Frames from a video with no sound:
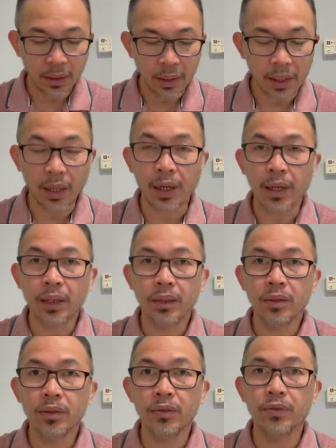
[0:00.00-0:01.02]

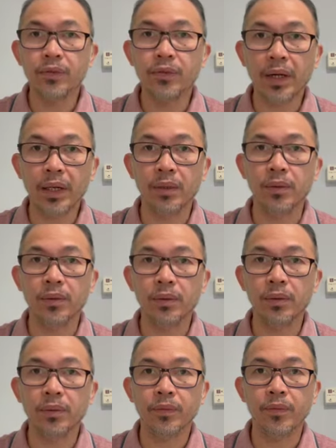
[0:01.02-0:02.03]
and to follow
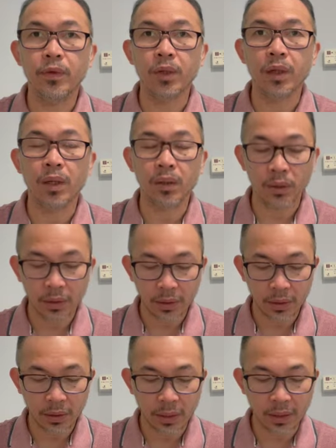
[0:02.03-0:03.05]
for our
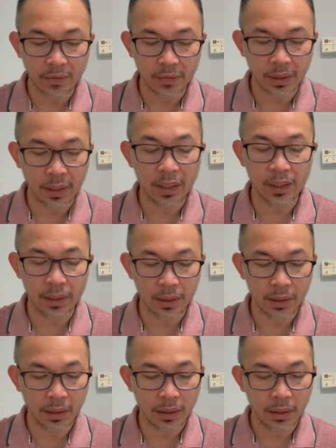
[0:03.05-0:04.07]
safety
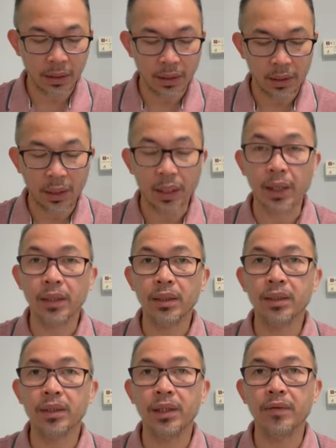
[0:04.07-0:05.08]
and
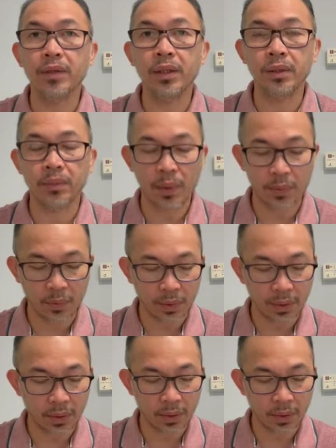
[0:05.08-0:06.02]
safety of everyone.